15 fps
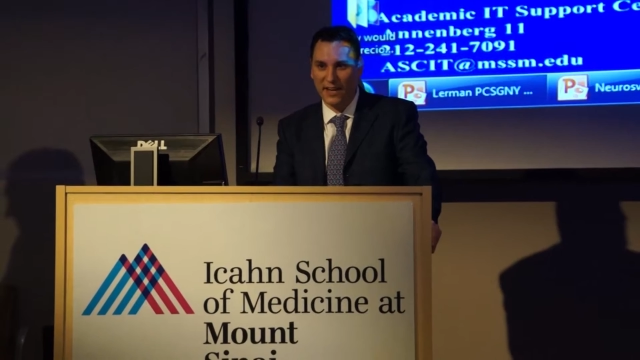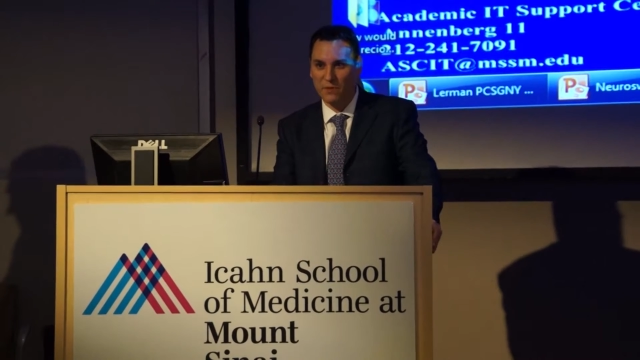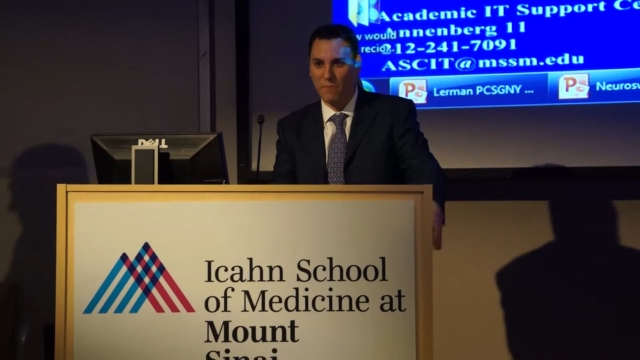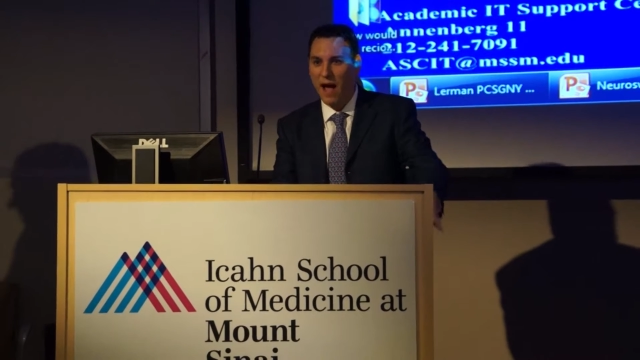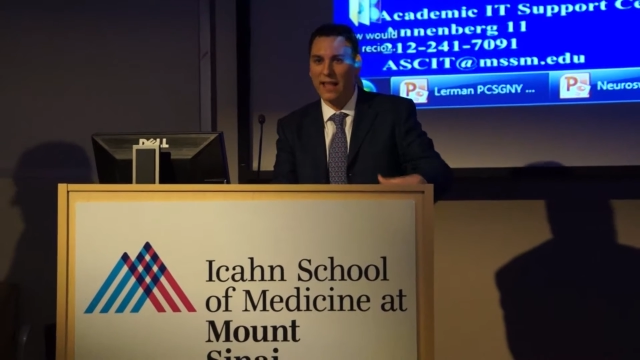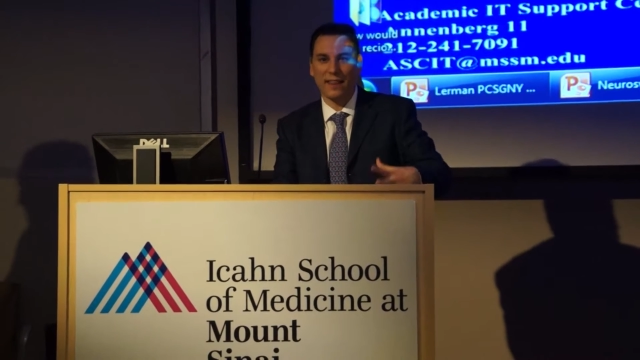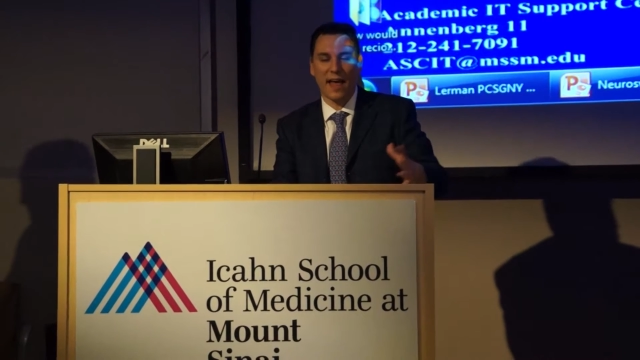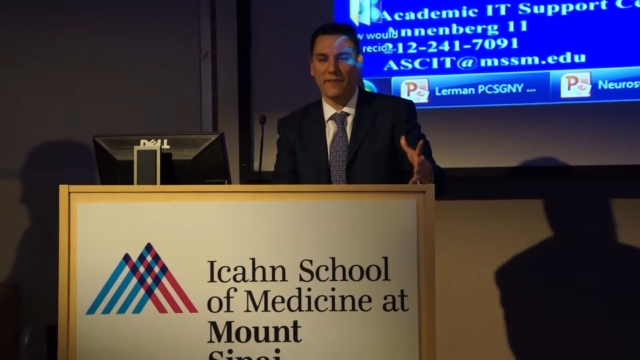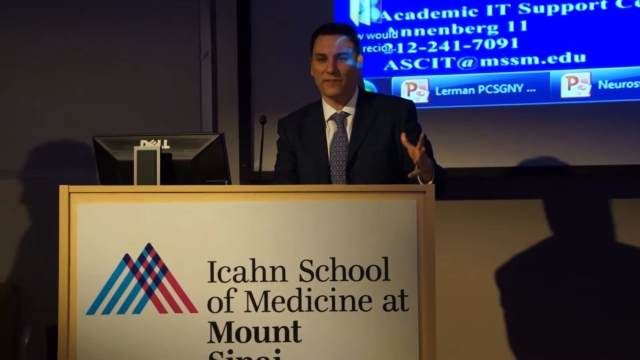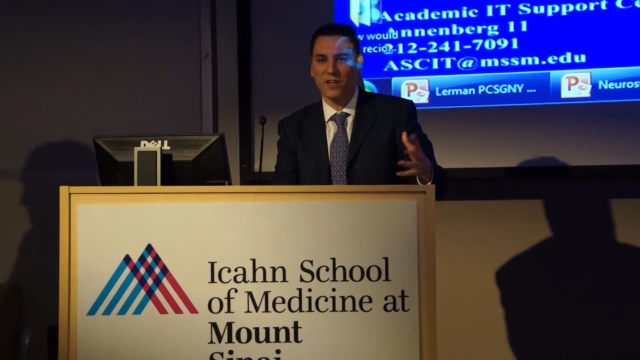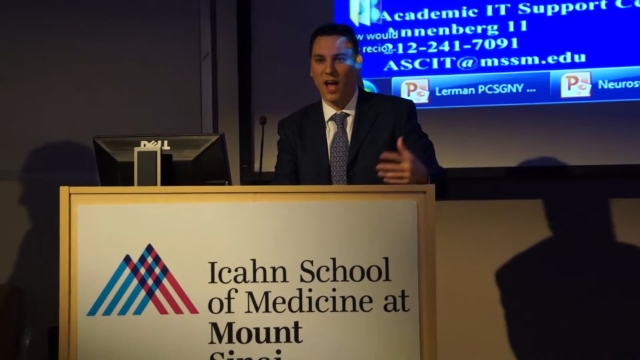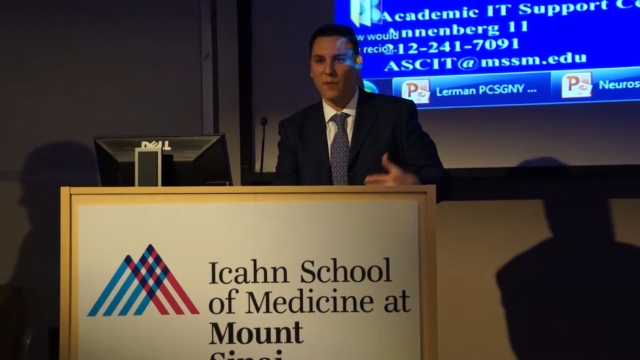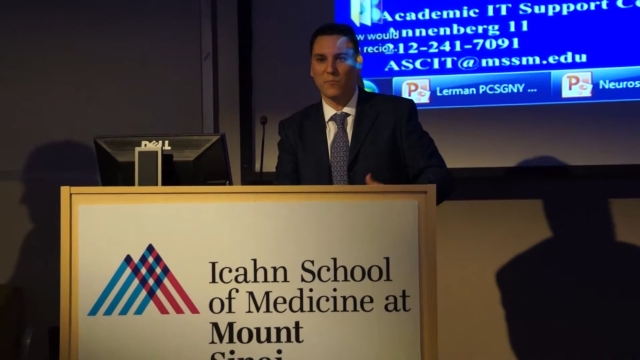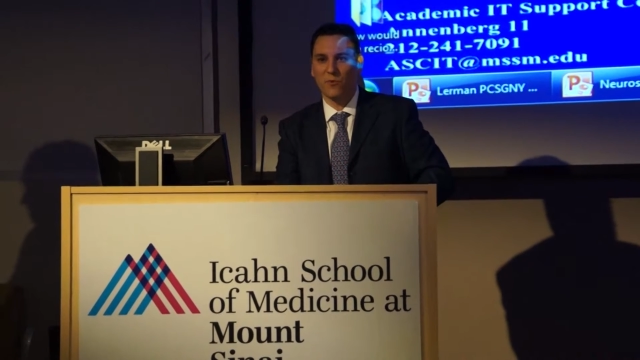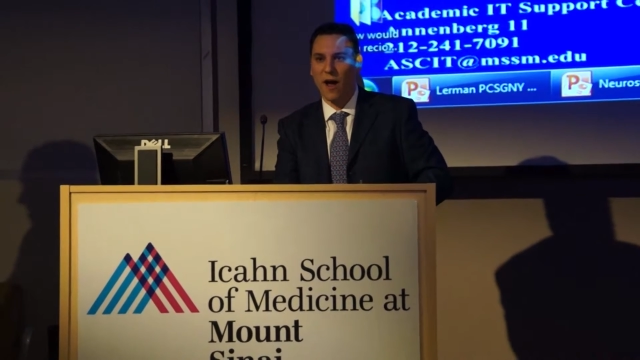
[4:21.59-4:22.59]
in my
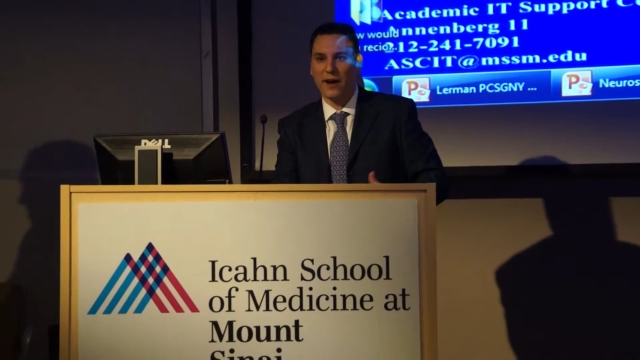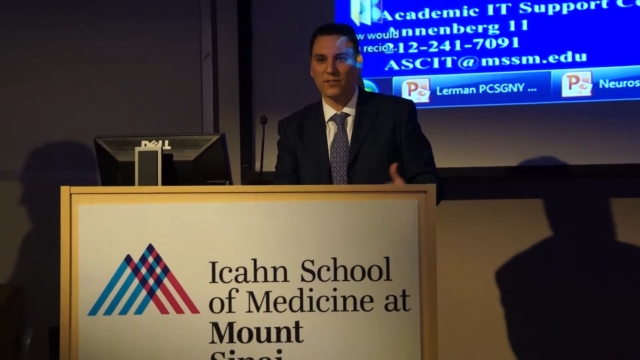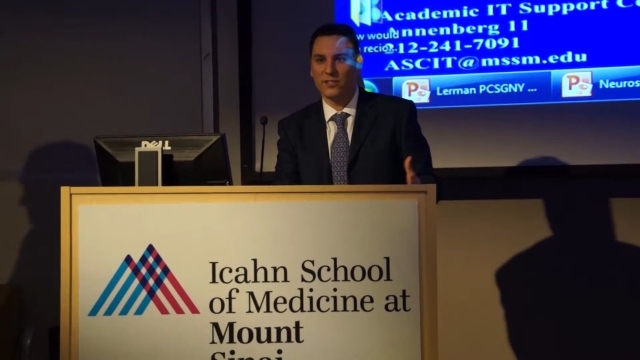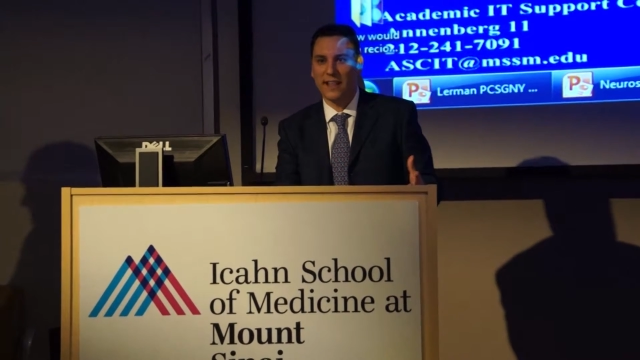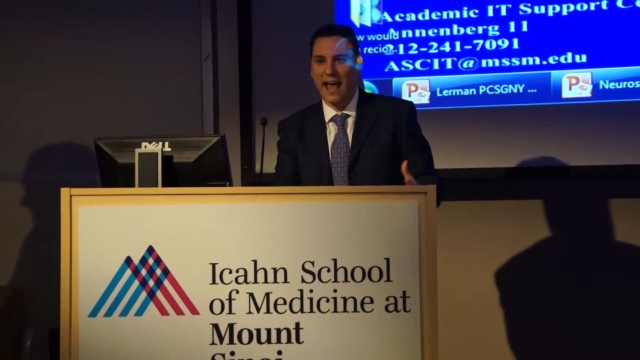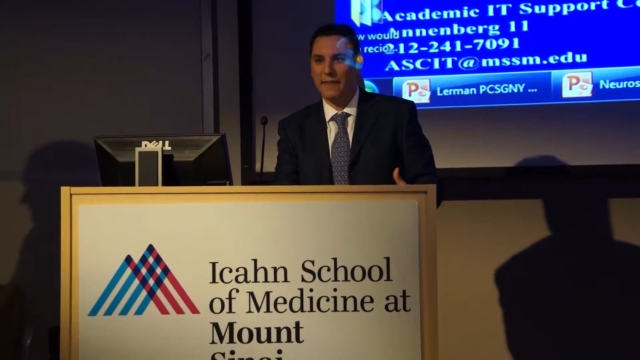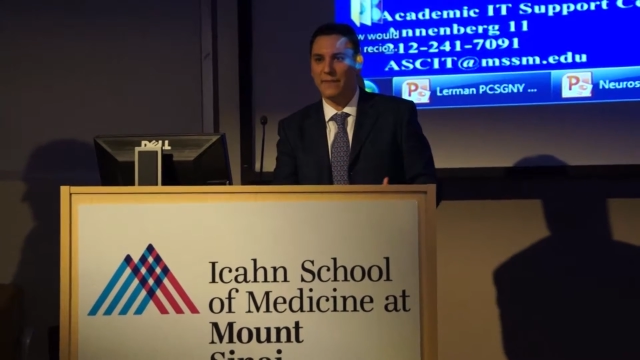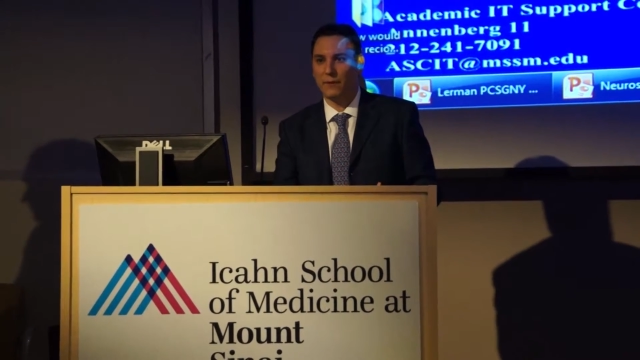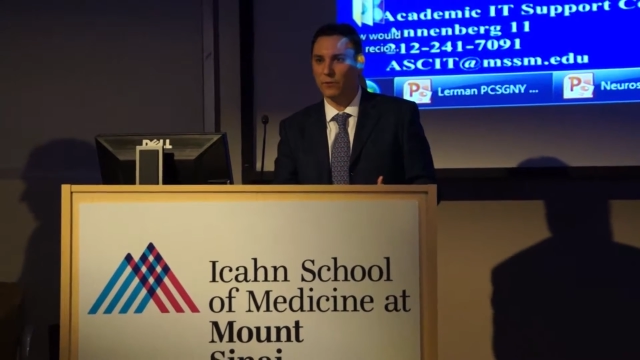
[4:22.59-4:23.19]
lifetime prior to that,